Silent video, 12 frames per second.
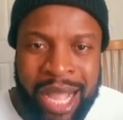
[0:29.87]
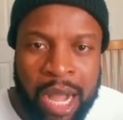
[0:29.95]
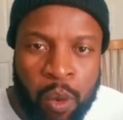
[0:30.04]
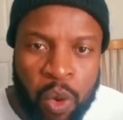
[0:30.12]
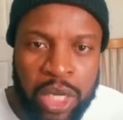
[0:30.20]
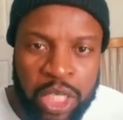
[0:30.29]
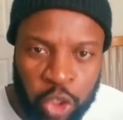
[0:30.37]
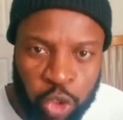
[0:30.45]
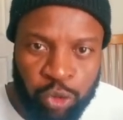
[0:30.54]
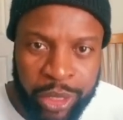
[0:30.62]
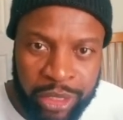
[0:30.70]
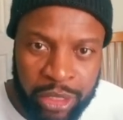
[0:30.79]
I want to
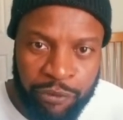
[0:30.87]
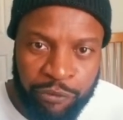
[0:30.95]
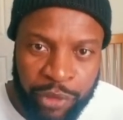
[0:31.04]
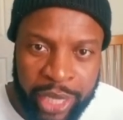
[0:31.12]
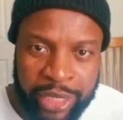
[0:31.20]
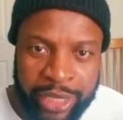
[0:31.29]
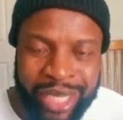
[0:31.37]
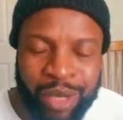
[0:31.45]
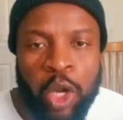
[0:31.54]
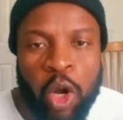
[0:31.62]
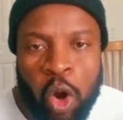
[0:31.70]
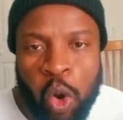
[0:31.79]
address the fact that
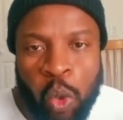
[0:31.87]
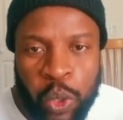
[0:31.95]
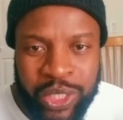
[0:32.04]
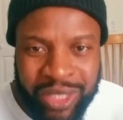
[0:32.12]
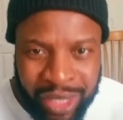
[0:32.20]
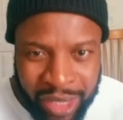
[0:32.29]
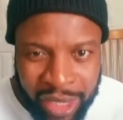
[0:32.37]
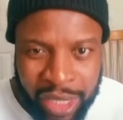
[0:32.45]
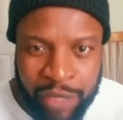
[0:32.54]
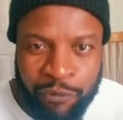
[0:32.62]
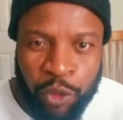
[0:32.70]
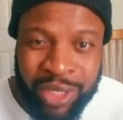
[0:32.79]
we're always
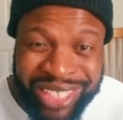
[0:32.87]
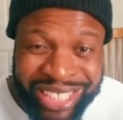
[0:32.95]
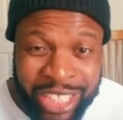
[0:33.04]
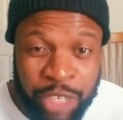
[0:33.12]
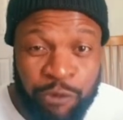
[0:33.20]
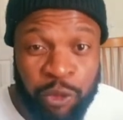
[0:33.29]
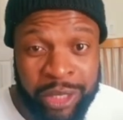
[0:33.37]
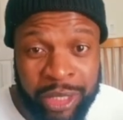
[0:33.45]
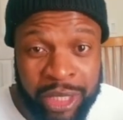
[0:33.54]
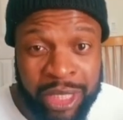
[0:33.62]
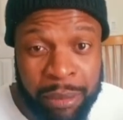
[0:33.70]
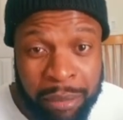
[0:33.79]
looking for the
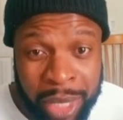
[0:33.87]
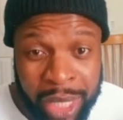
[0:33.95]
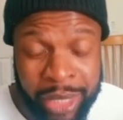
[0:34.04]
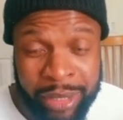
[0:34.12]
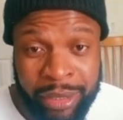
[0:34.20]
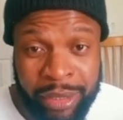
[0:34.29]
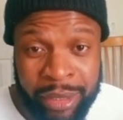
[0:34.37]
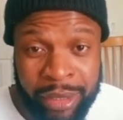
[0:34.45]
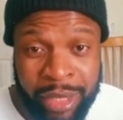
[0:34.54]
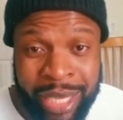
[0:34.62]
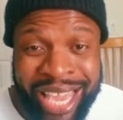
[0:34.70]
differences among us,